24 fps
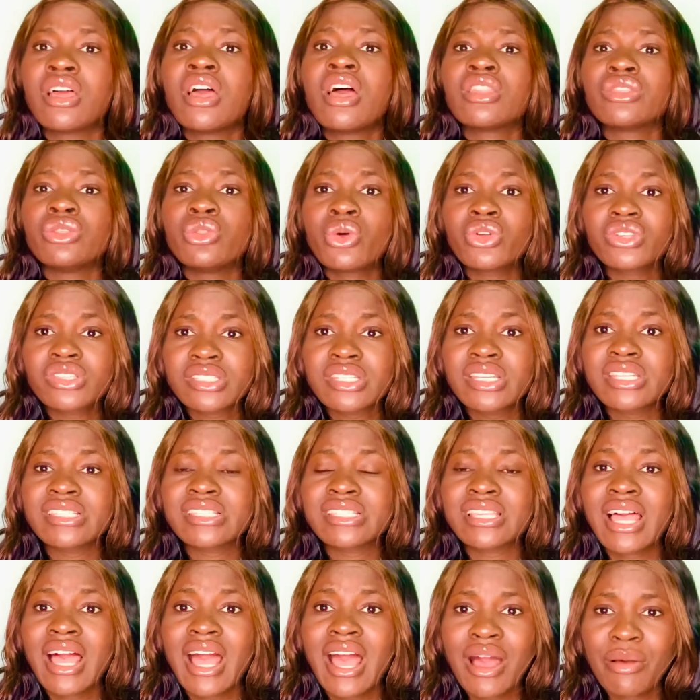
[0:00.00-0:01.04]
Those things
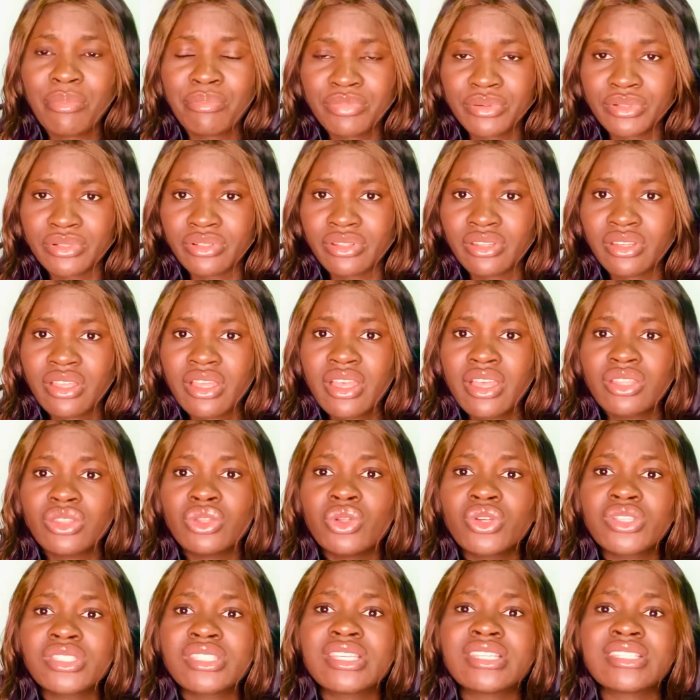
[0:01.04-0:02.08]
happen. Those
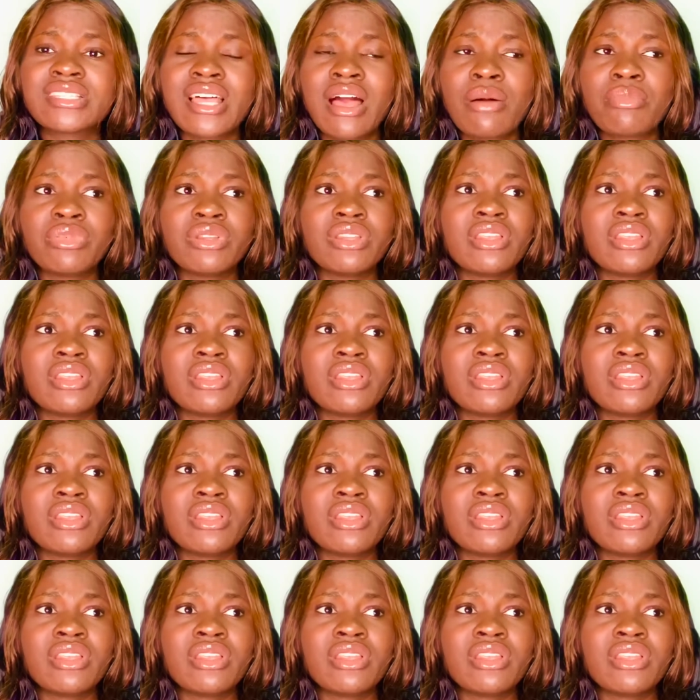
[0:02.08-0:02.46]
things happen.